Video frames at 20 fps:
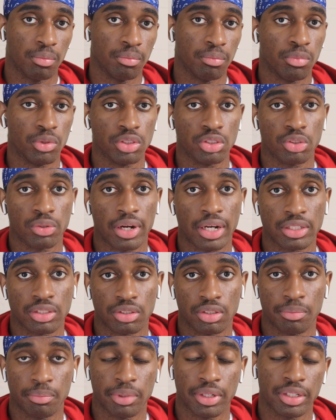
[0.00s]

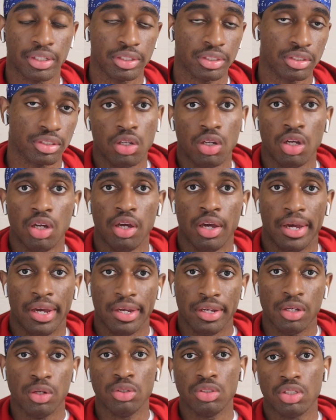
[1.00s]
moisturizer and butters.
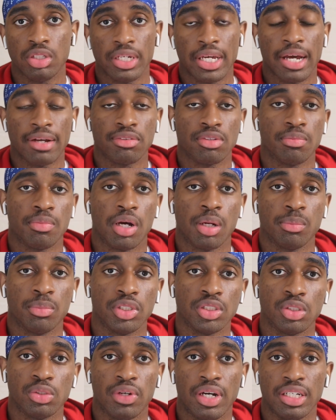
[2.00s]
And usually after my
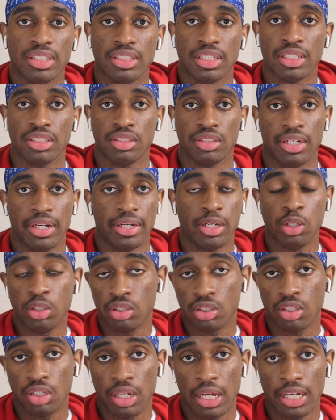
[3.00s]
moisturize session, that
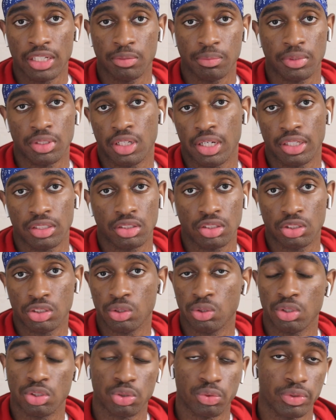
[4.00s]
usually lasts me like
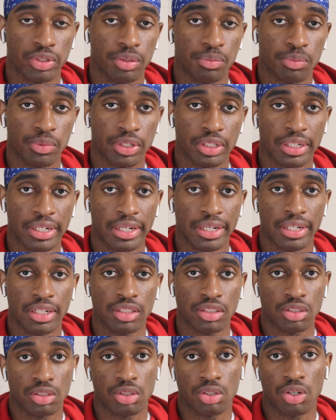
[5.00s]
2 to 3 more
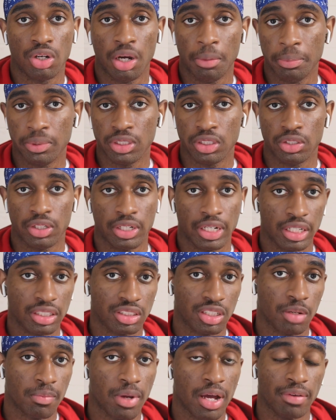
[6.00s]
days, up until the next
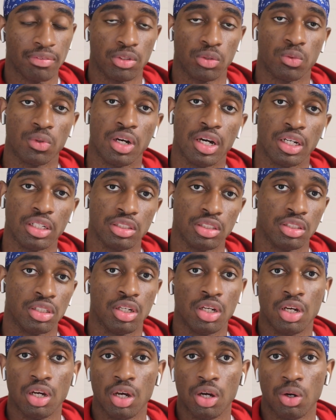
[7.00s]
time I have to wash.
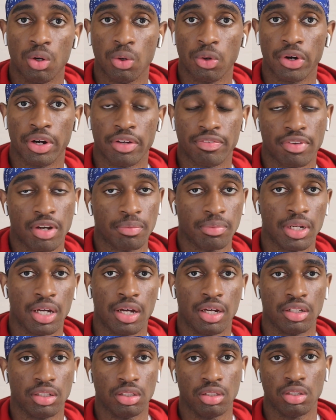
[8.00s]
Or if I'm
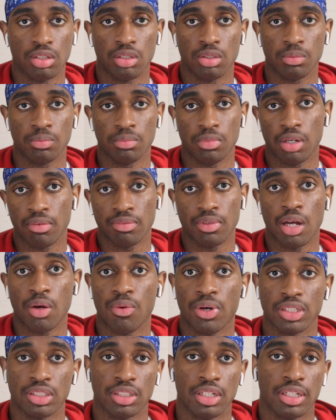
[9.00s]
not, I'm not
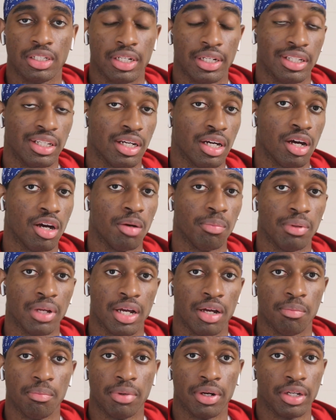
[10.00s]
washing that day, then I'll
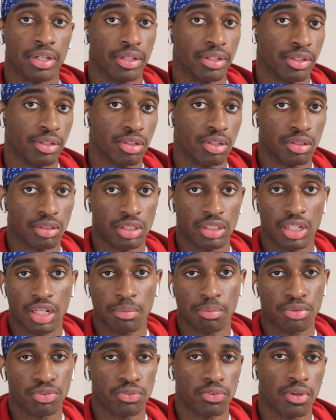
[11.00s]
apply butter, the day
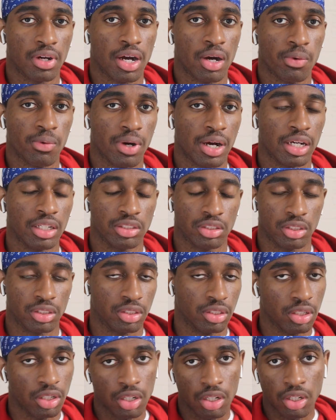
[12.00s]
before I'll wash
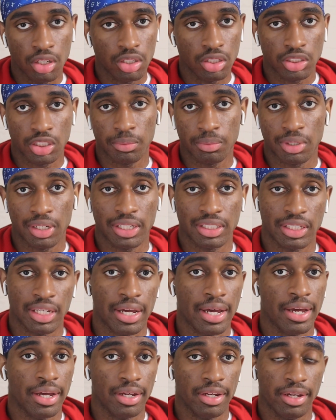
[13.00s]
or something like
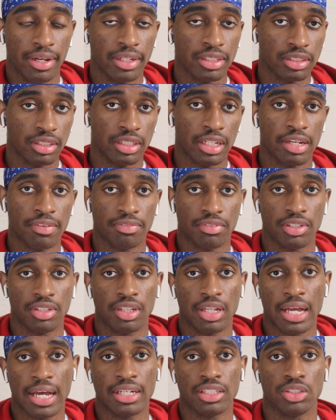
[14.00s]
that. It should definitely
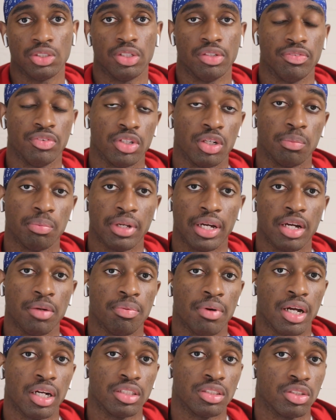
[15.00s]
last you. If you're applying
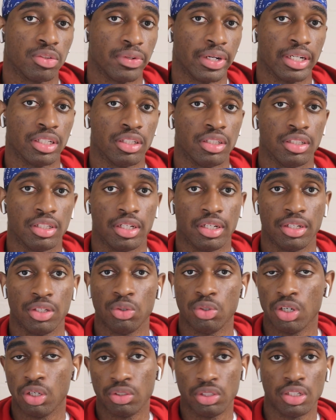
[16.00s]
products correctly, then
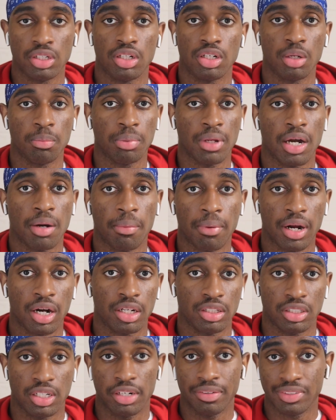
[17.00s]
you don't need to apply
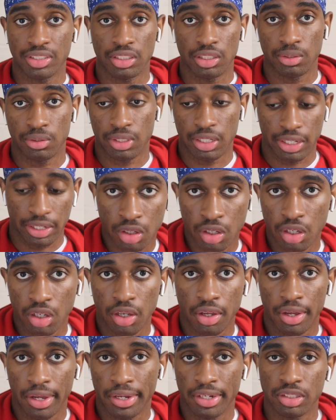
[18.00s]
products every single day.
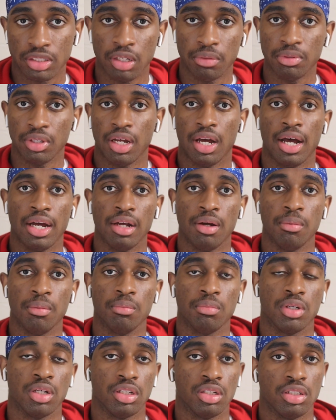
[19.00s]
And something
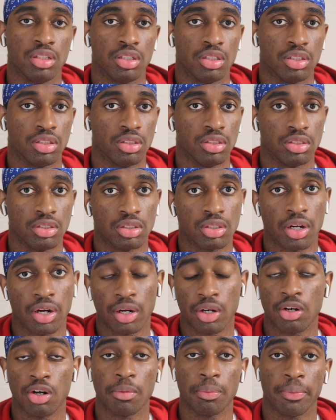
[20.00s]
I'm gonna start
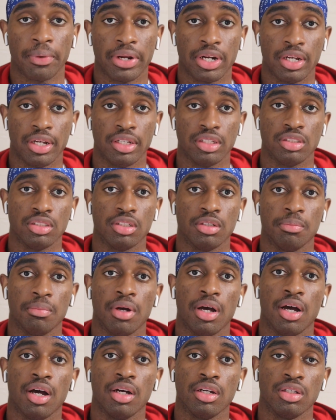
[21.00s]
incorporating into
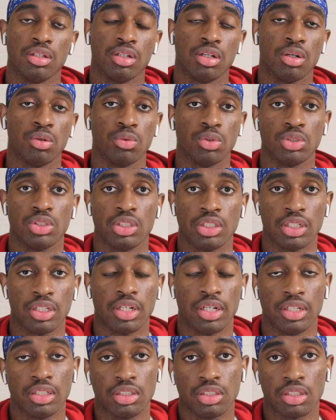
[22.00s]
my, routine
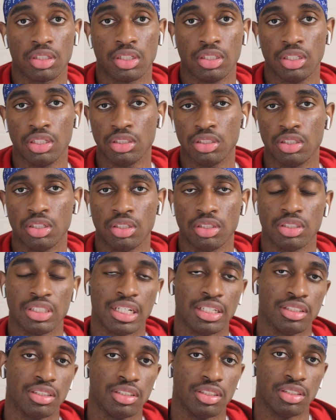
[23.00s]
is conditioning
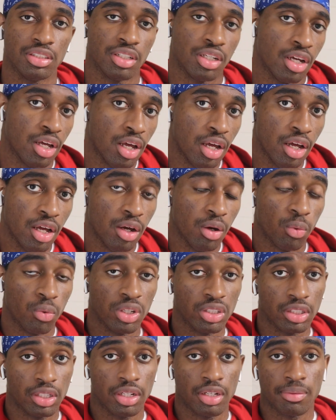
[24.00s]
sessions.
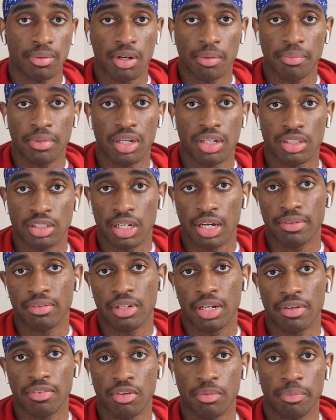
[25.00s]
One thing about me is I've
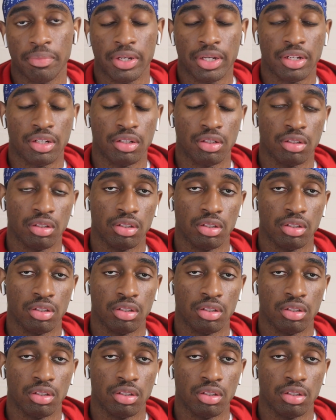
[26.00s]
never been,